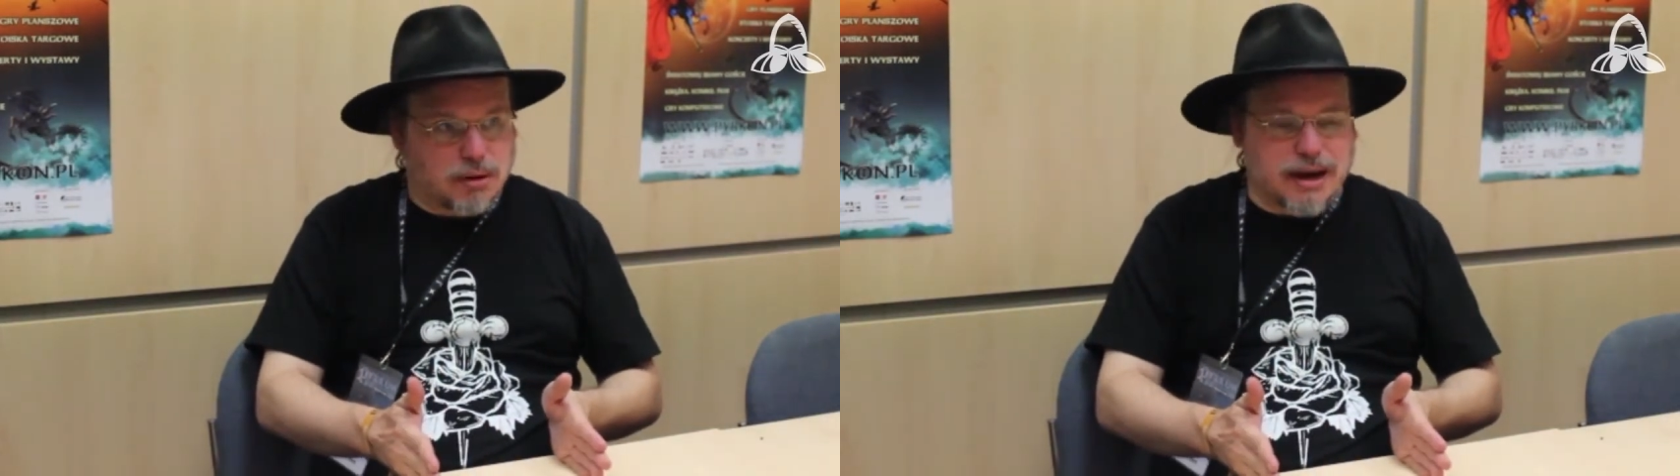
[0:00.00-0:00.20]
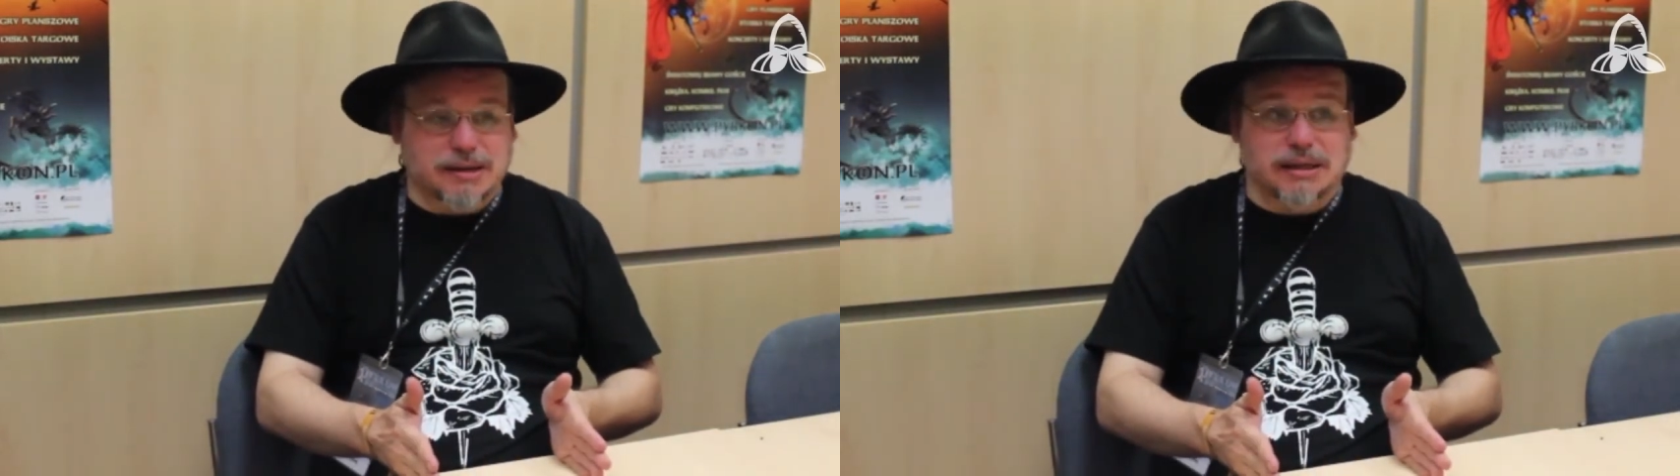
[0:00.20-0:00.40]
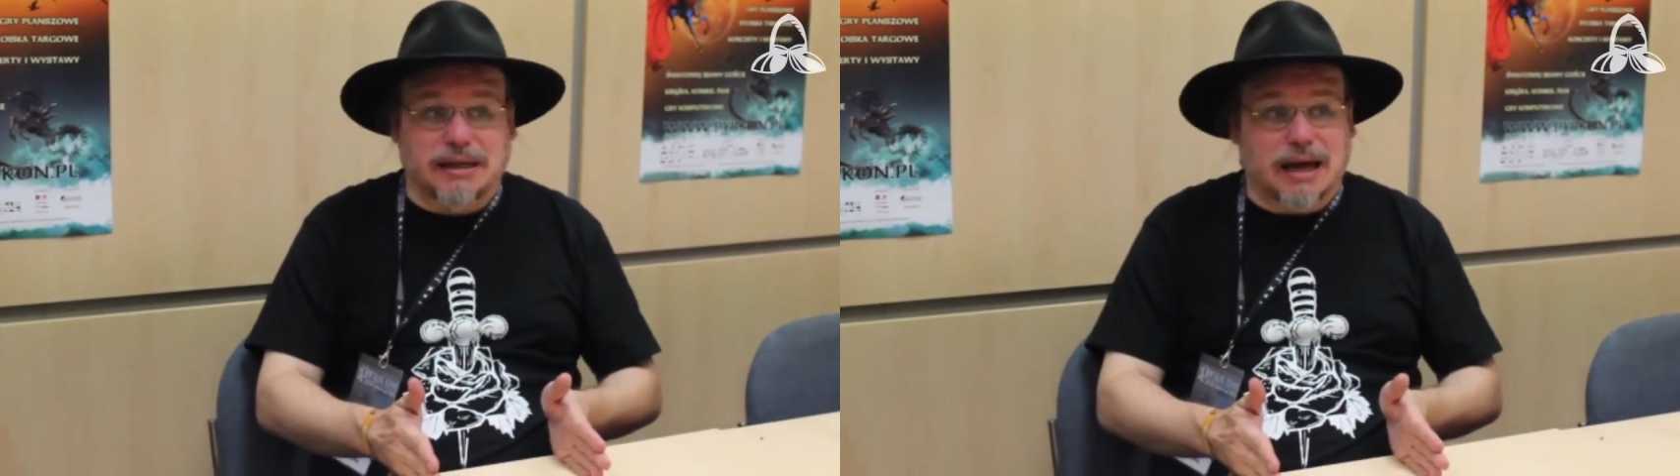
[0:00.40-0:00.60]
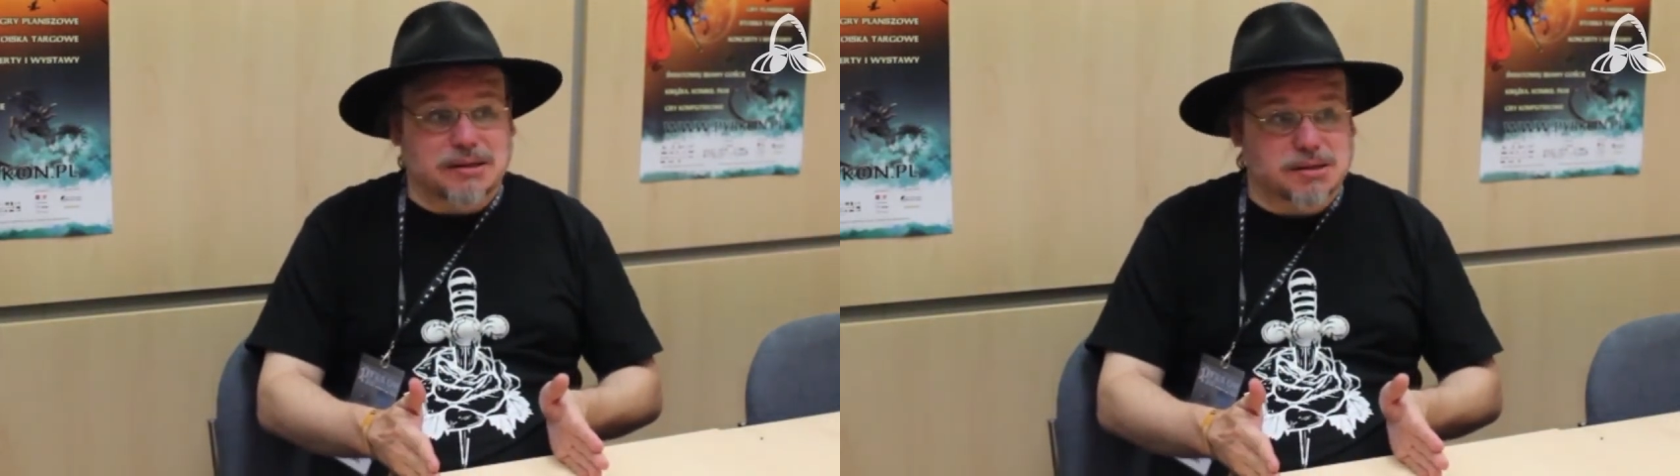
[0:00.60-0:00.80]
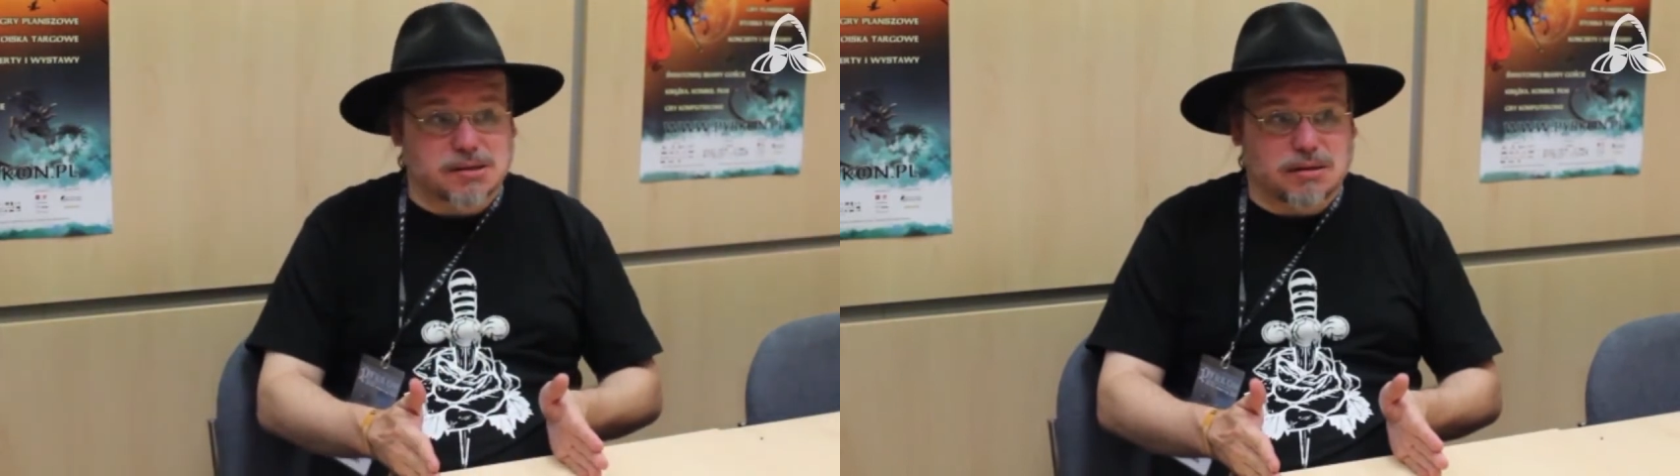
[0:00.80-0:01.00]
And it's a
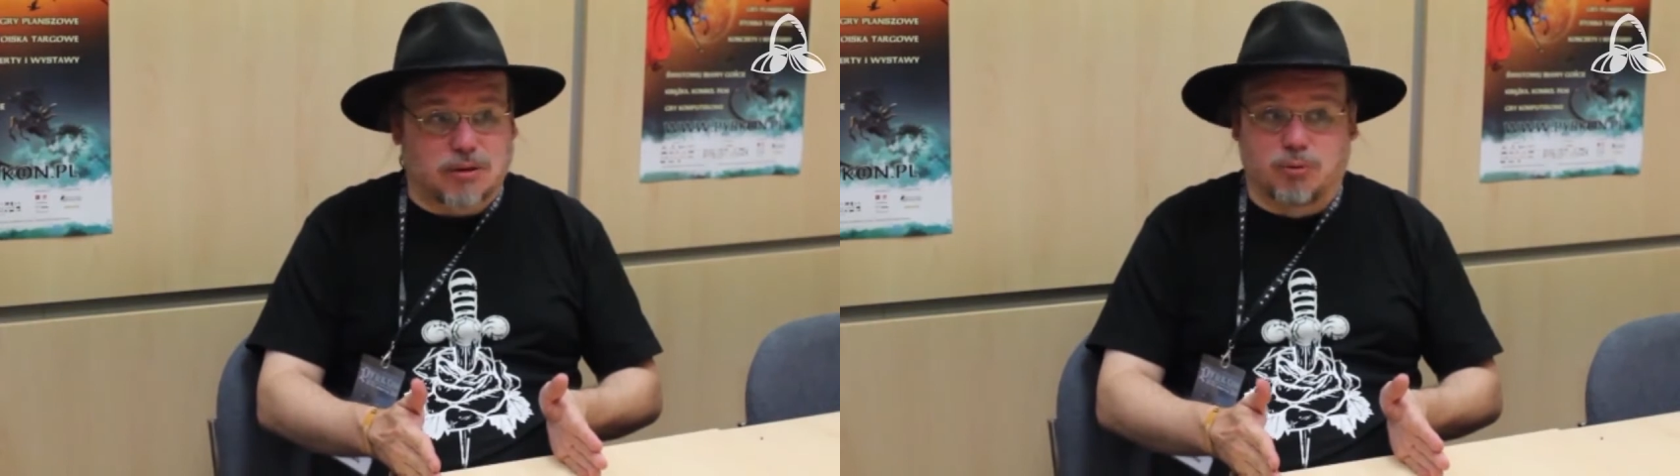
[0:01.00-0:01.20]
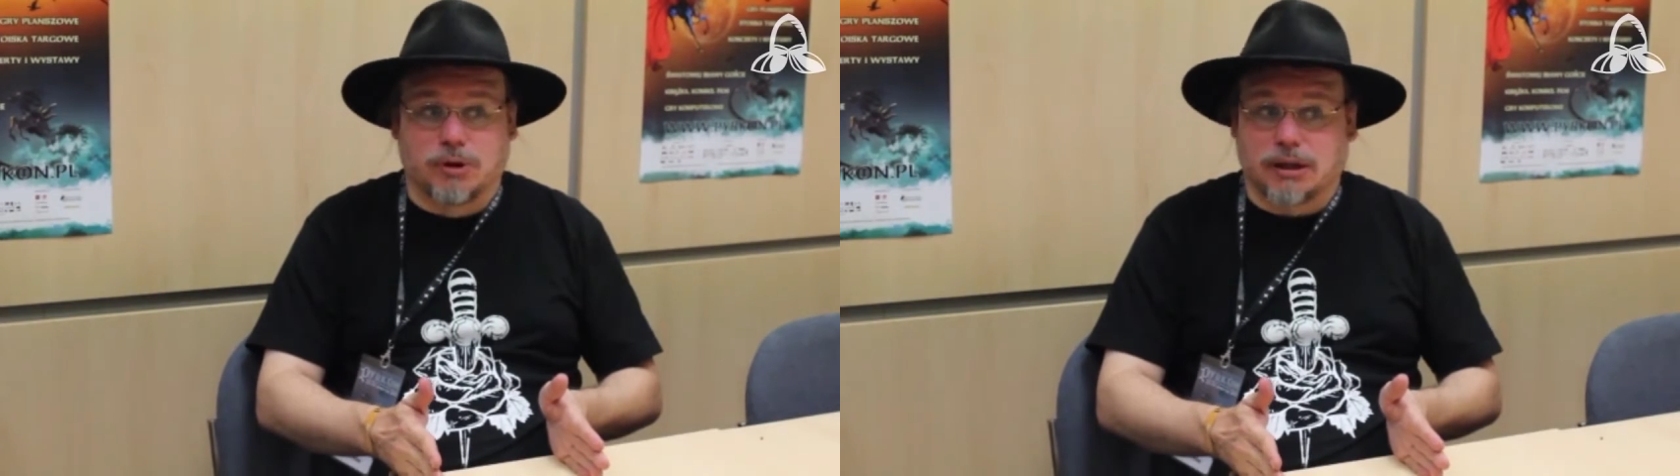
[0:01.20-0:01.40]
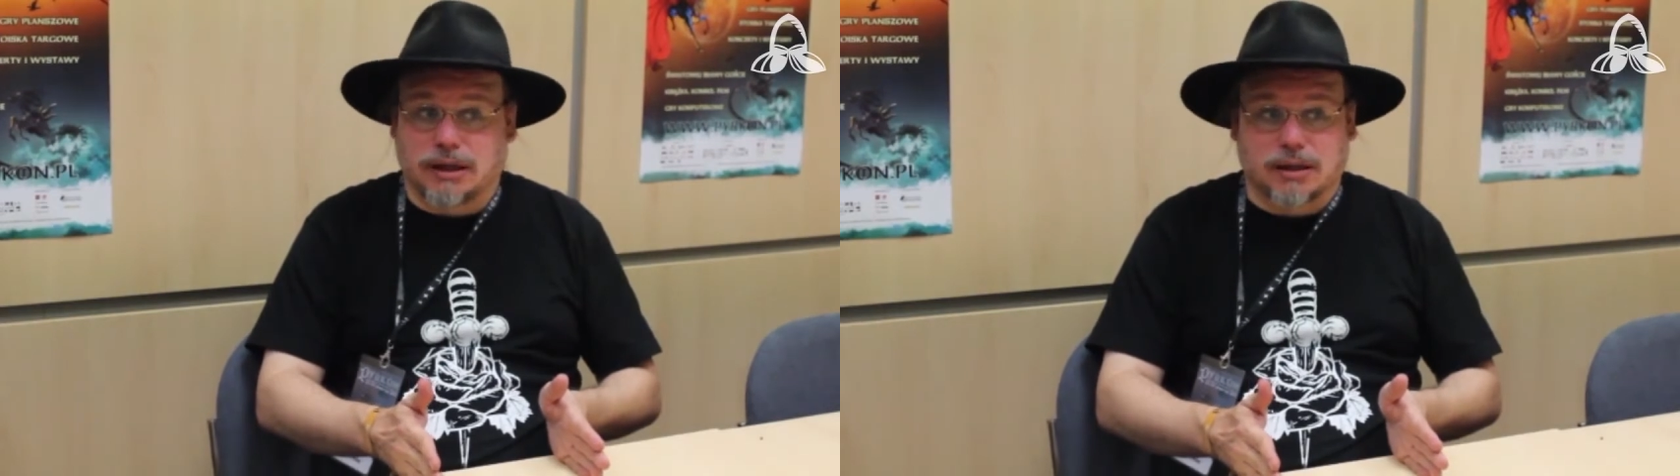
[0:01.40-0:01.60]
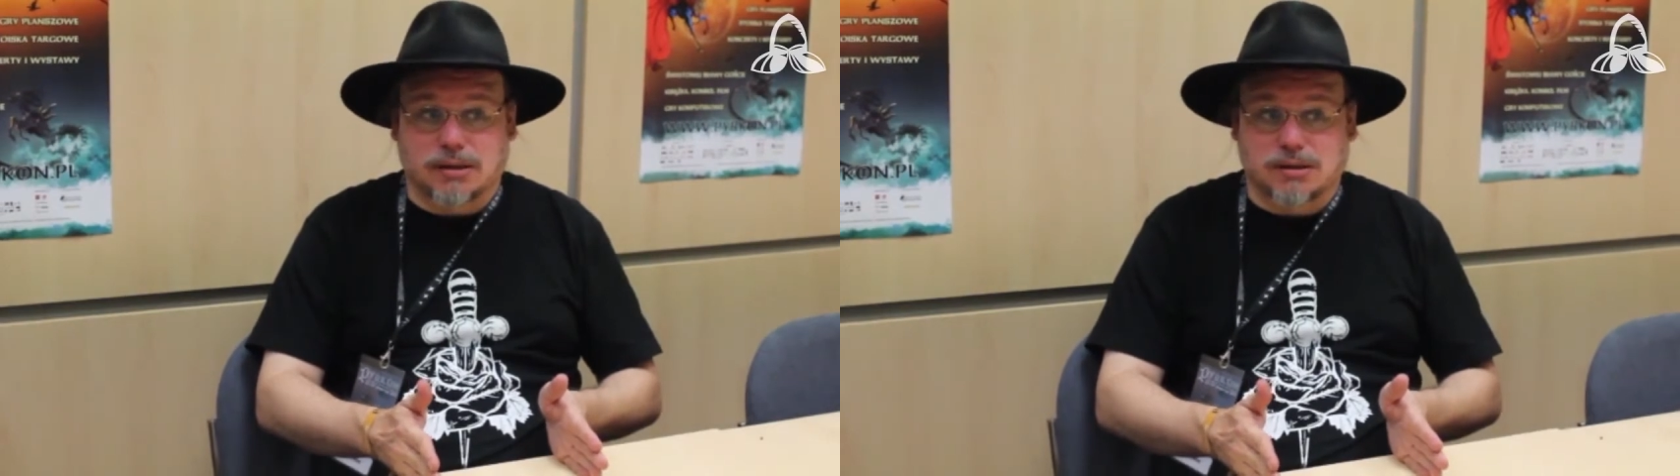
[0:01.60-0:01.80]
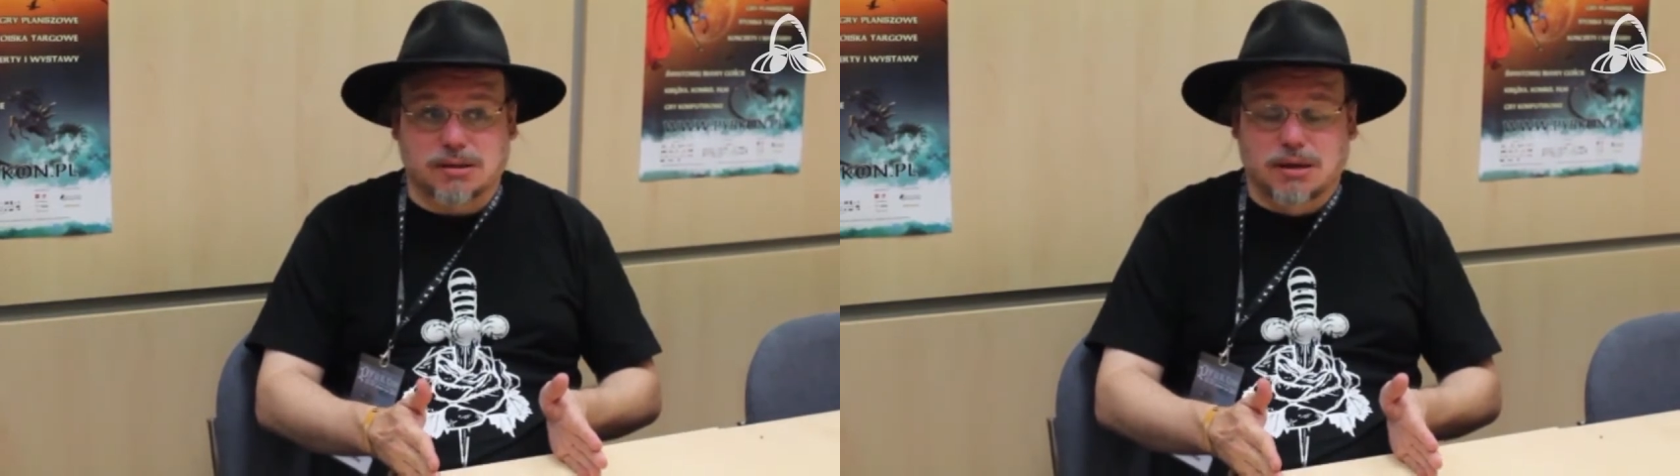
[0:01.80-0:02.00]
guess. It really
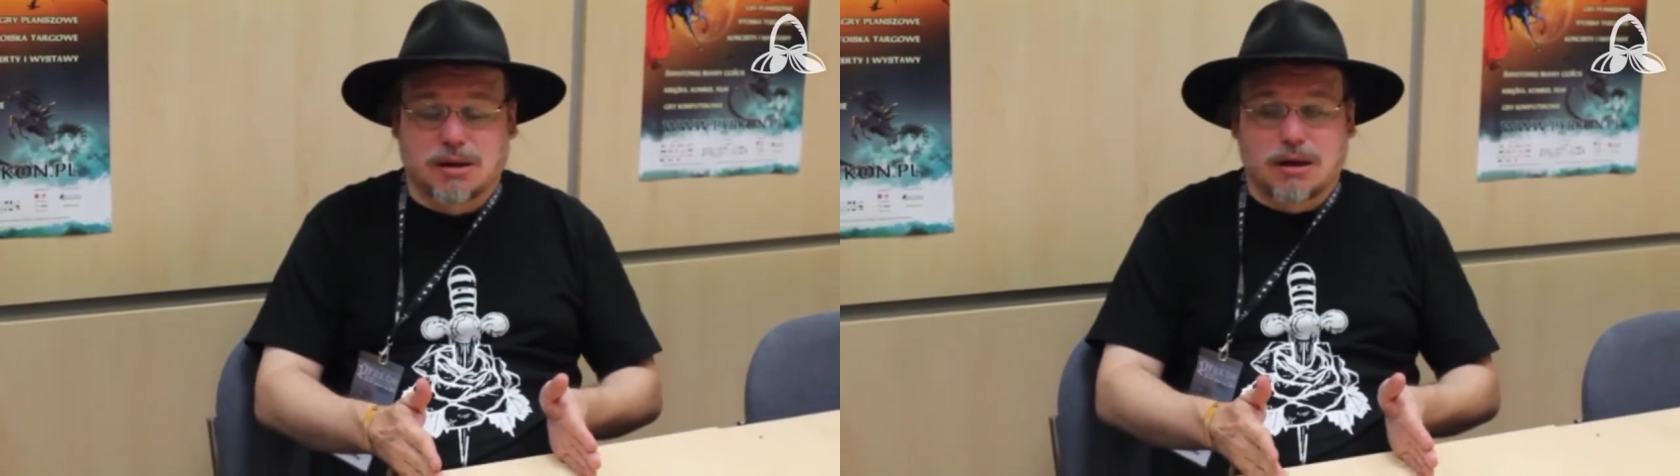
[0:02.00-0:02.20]
is.